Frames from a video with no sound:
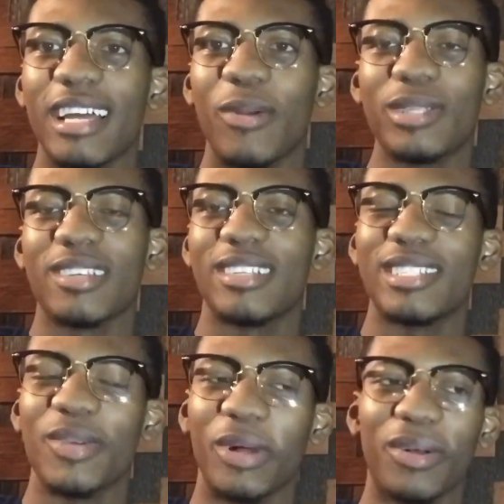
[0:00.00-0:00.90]
I was gonna
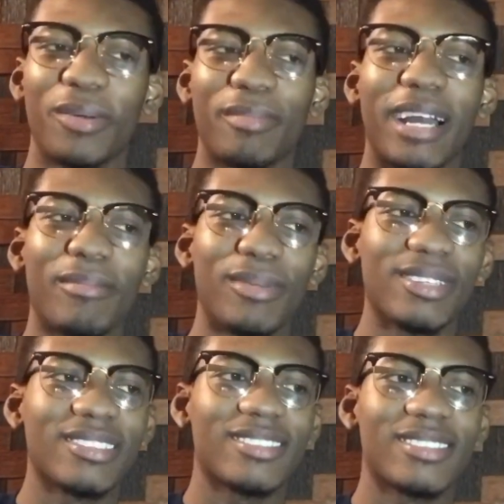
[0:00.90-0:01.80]
say welcome back, but
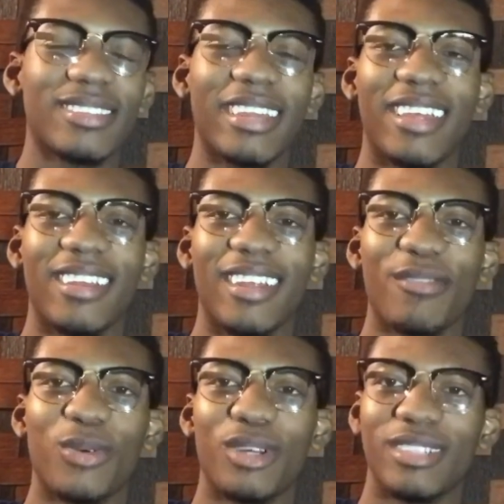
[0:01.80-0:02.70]
then
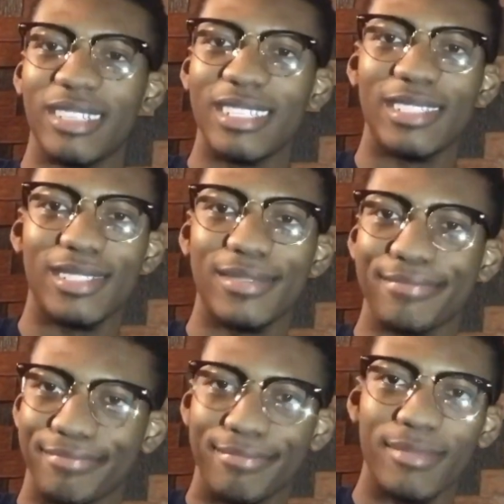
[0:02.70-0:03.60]
everyone is
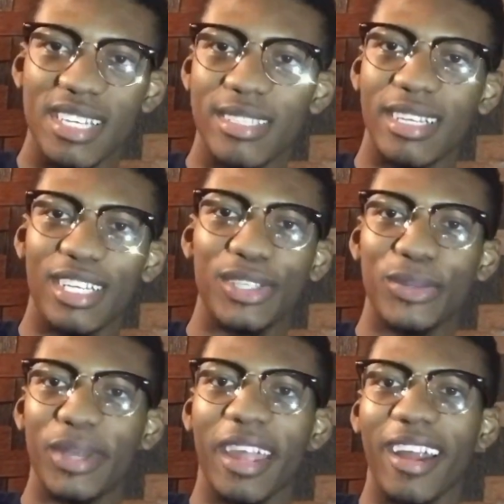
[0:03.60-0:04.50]
basically
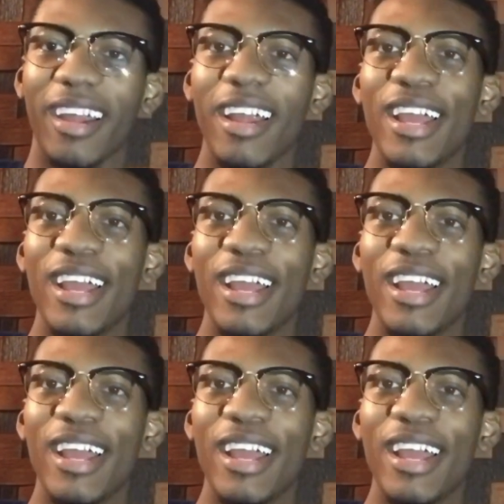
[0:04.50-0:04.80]
new here.